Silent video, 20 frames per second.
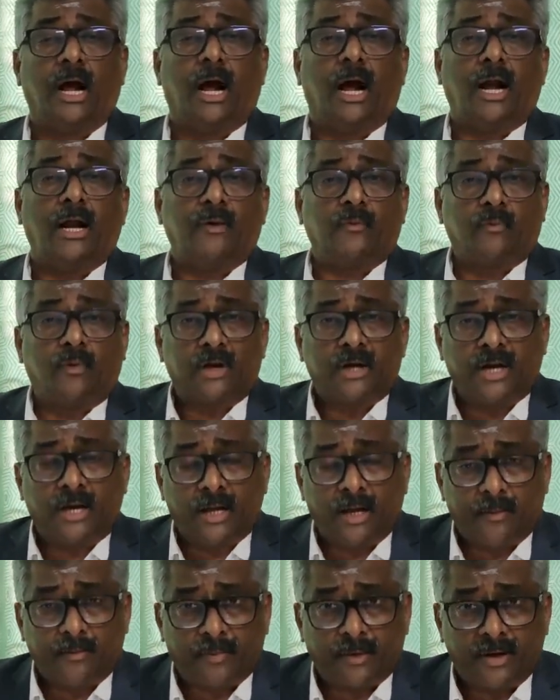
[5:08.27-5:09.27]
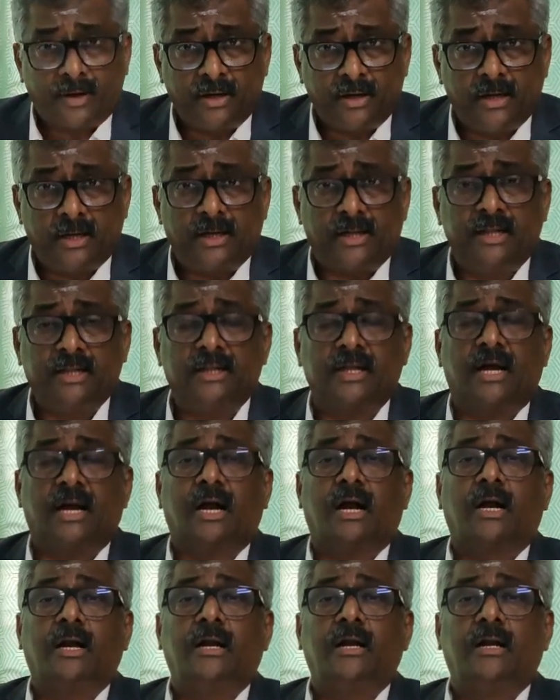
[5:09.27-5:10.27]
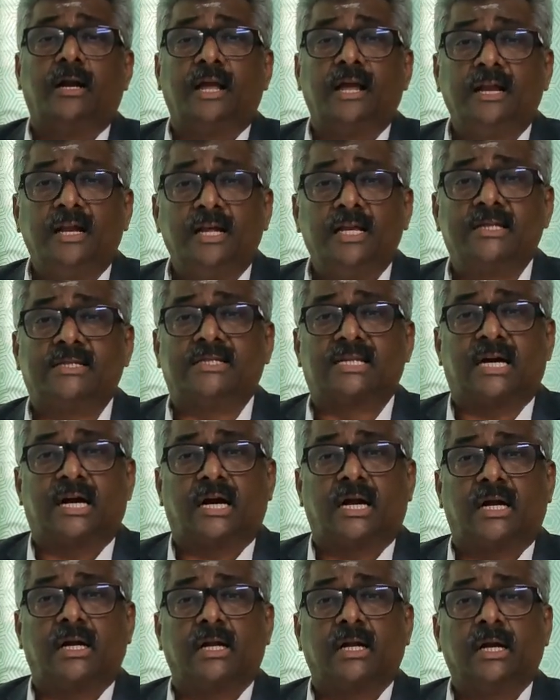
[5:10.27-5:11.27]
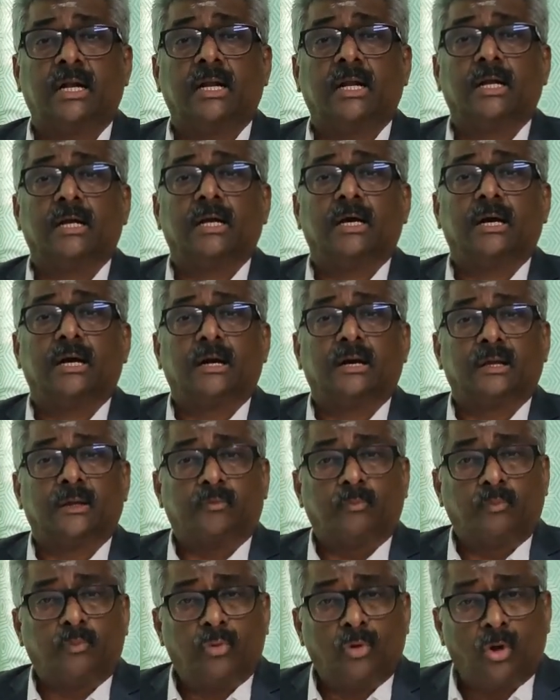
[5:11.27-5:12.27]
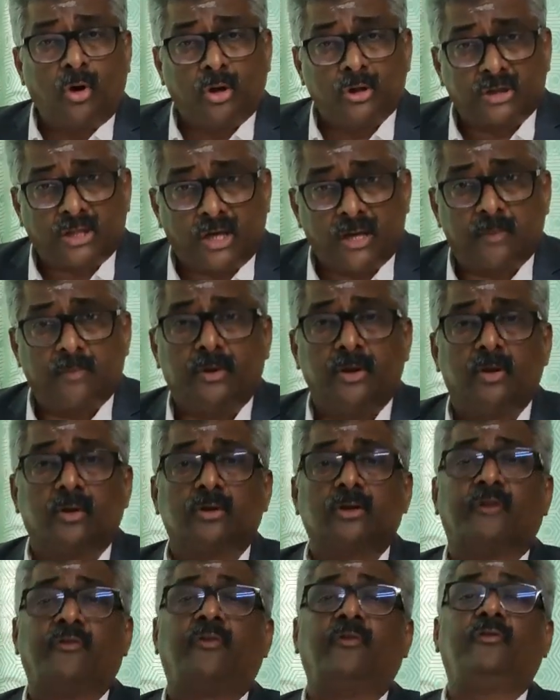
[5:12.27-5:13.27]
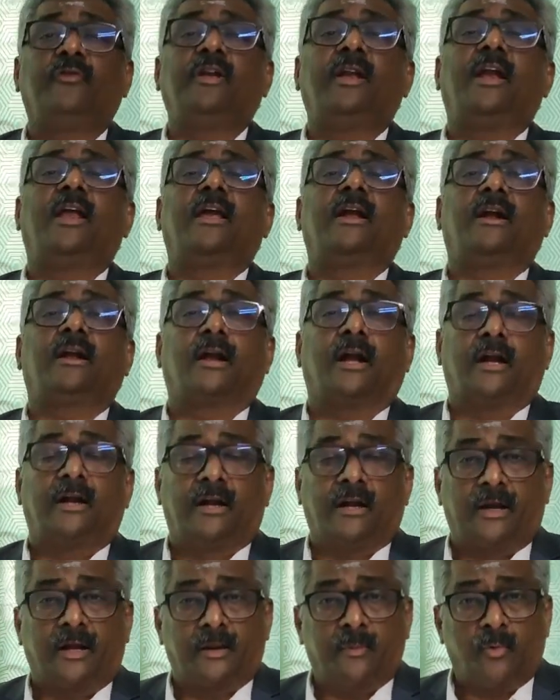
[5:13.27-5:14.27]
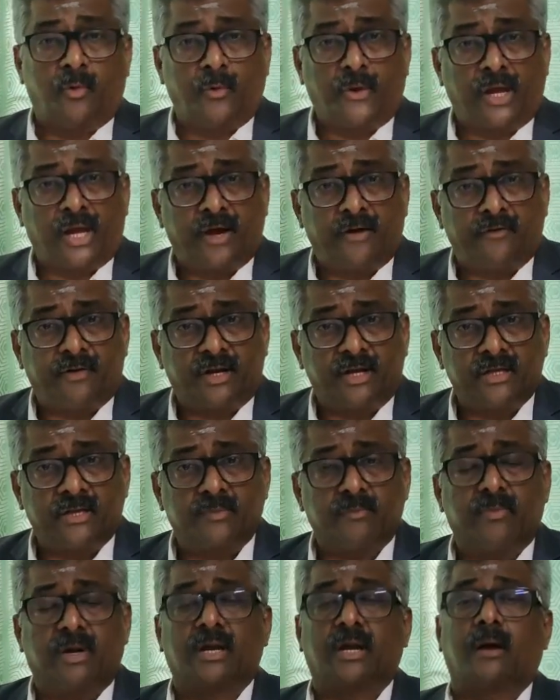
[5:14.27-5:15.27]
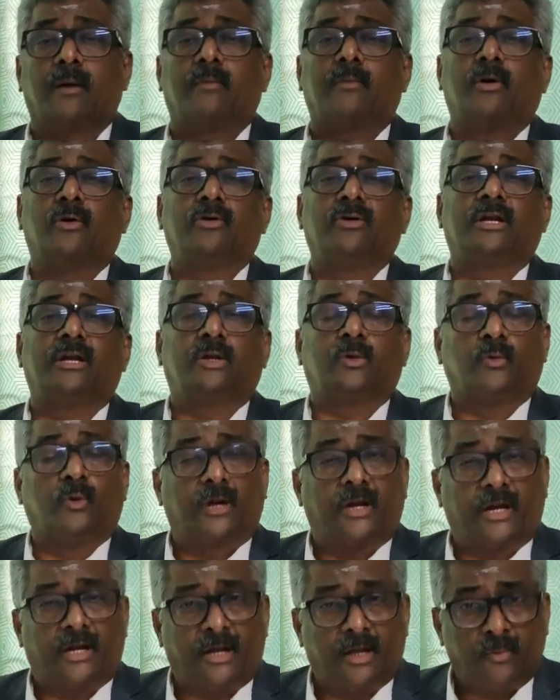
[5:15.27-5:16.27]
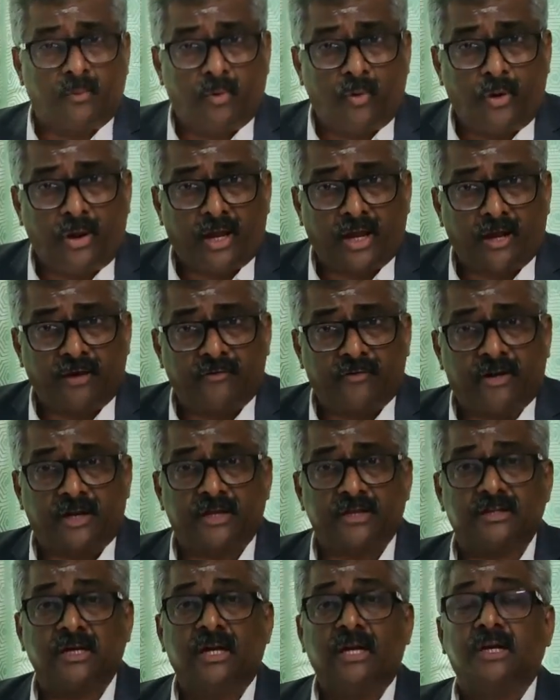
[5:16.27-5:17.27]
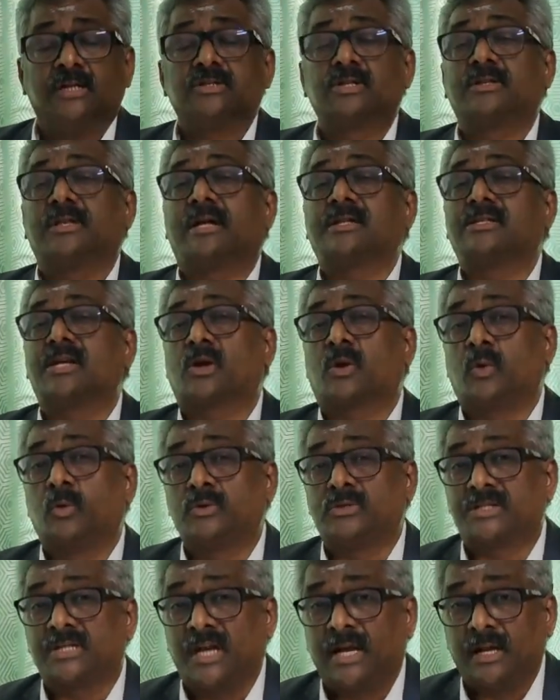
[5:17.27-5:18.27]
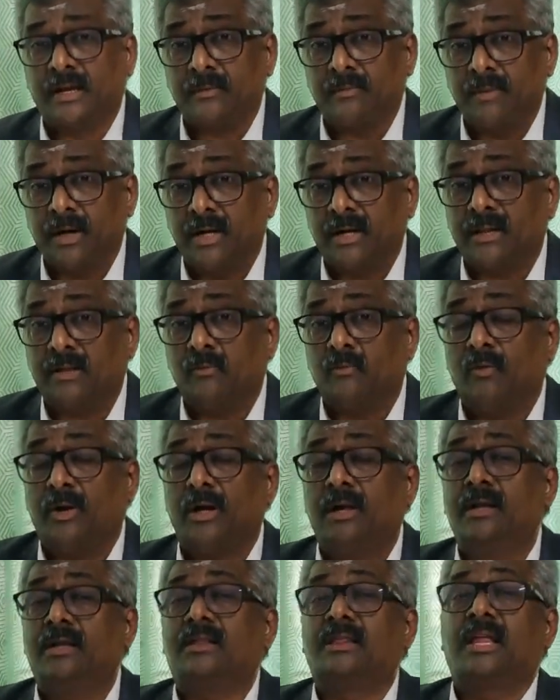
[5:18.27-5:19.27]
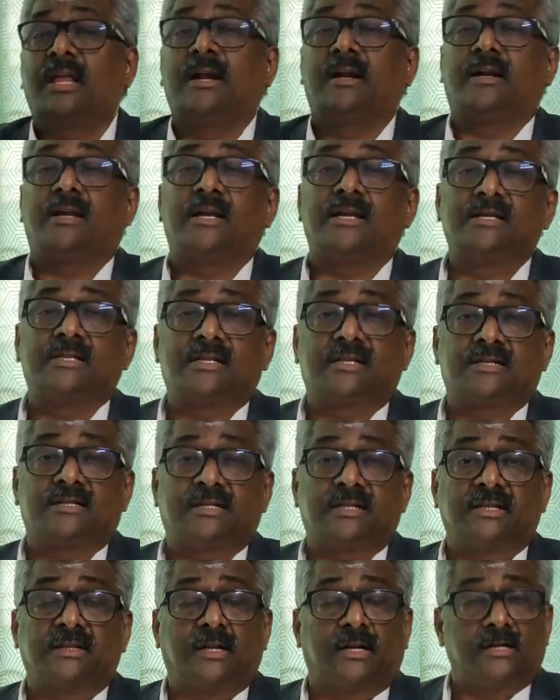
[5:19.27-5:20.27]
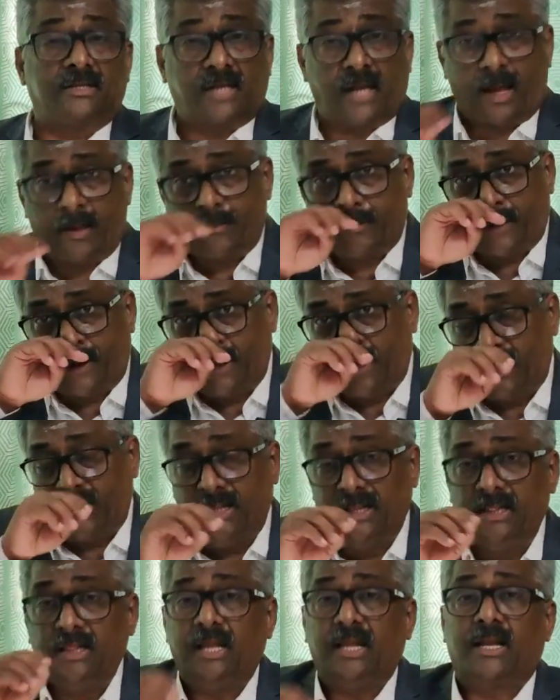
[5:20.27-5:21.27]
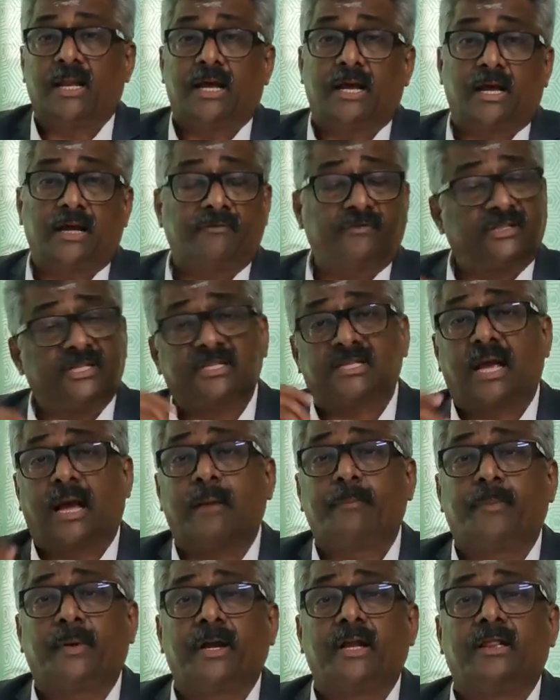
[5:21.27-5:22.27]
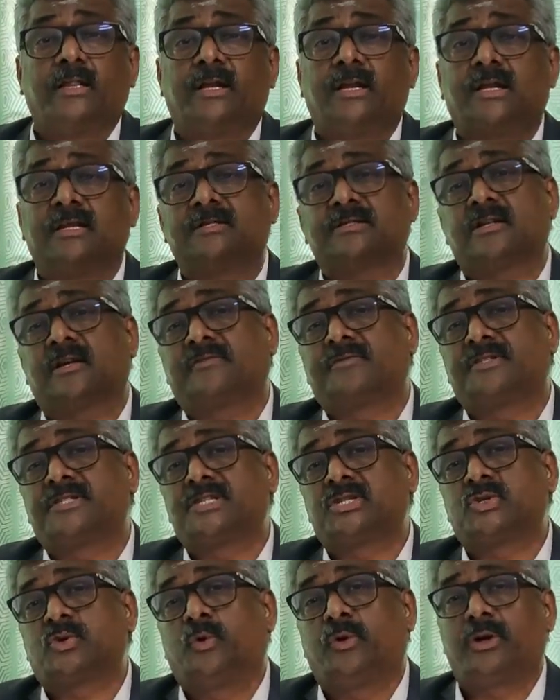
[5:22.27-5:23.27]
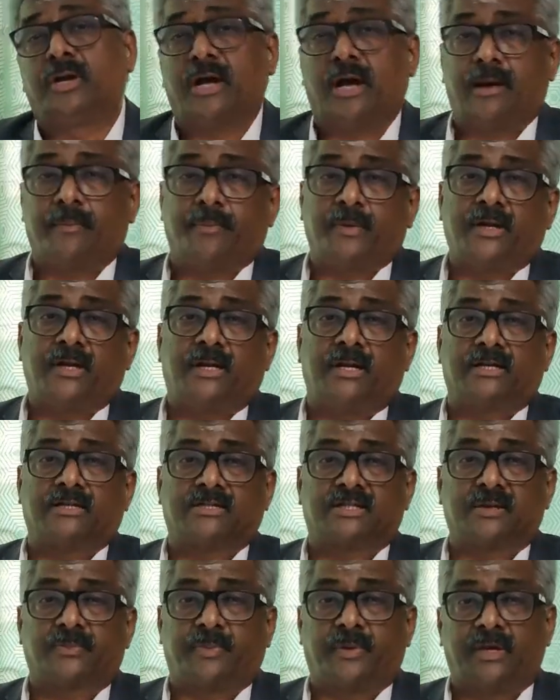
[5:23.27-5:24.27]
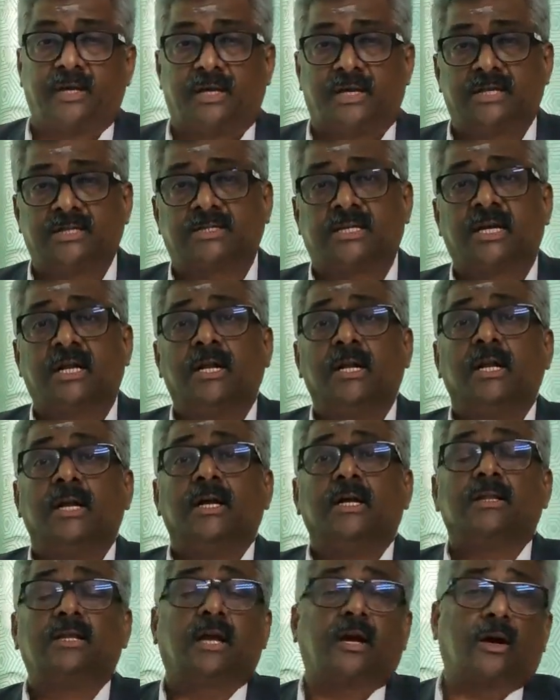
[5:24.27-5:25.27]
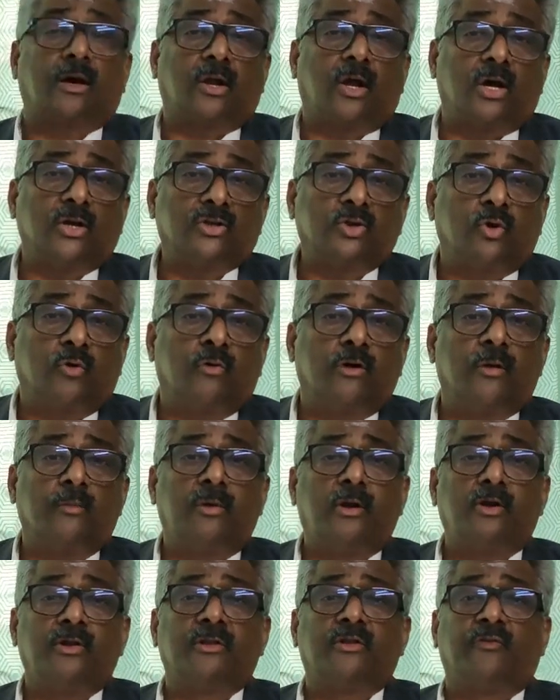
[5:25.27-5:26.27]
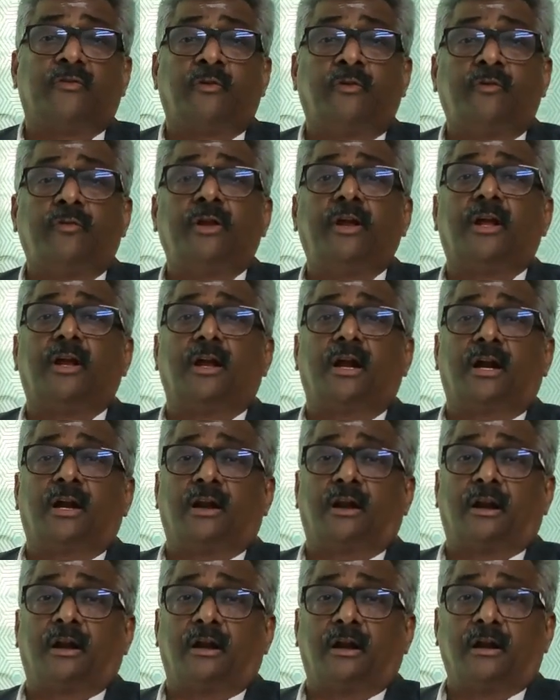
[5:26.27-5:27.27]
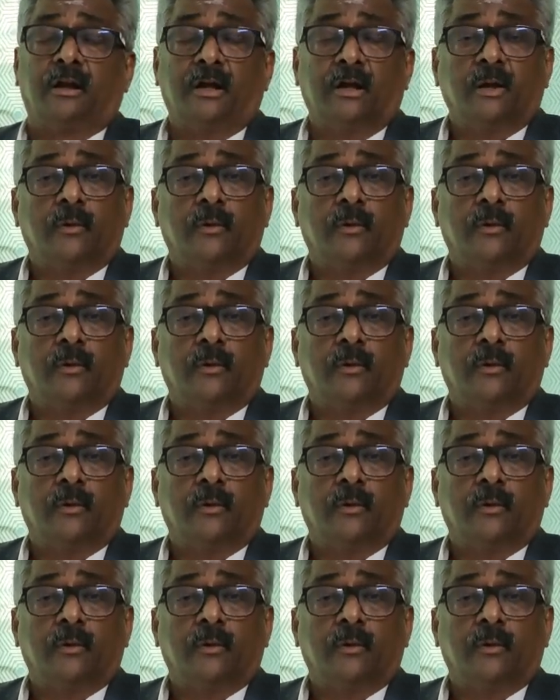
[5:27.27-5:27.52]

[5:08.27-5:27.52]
And what had happened in the daily chart, both are below the 50-day and 100-day moving average, but above the 200-day moving average. So that's a good sign. But one thing, dangerous thing that is happening which has happened in the Nasdaq, which is going to happen in S&P, is the crossover between the 50 and 100.